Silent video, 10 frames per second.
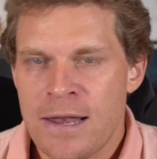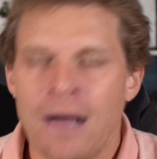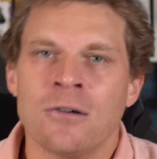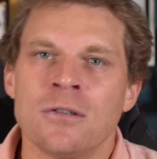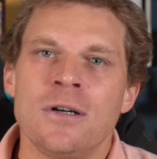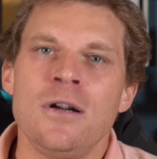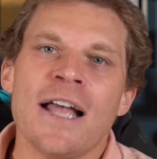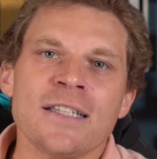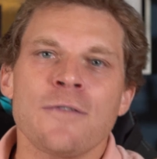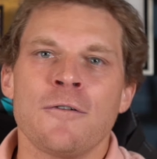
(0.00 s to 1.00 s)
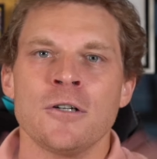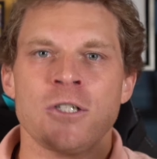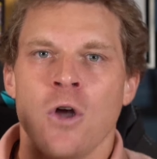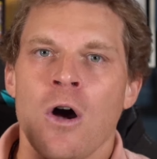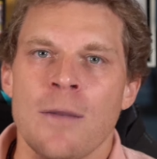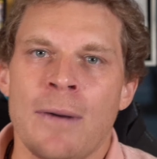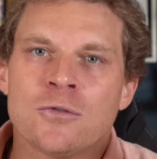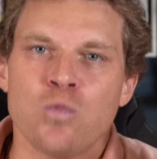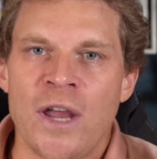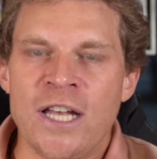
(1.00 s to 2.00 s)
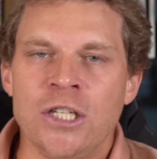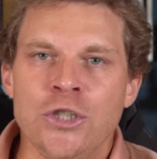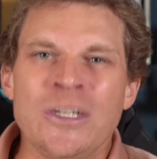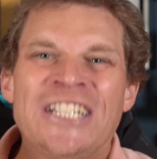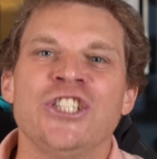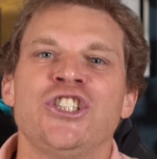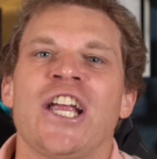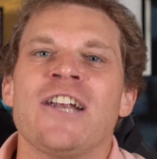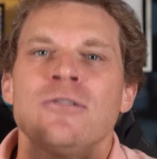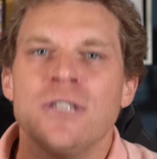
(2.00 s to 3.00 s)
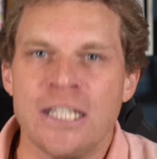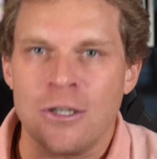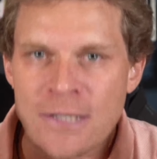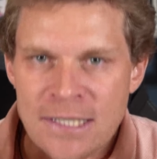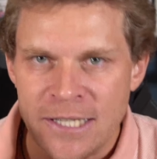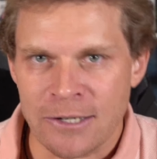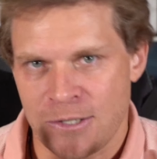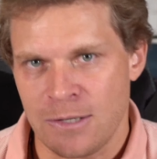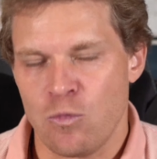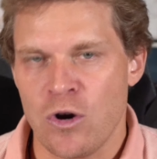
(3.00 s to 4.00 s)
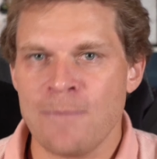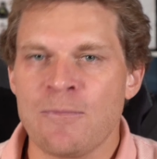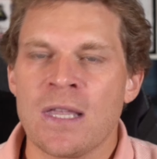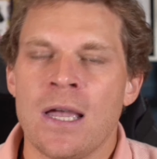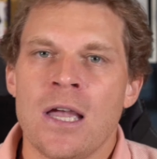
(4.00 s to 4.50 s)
now let's first talk about when you generally consider someone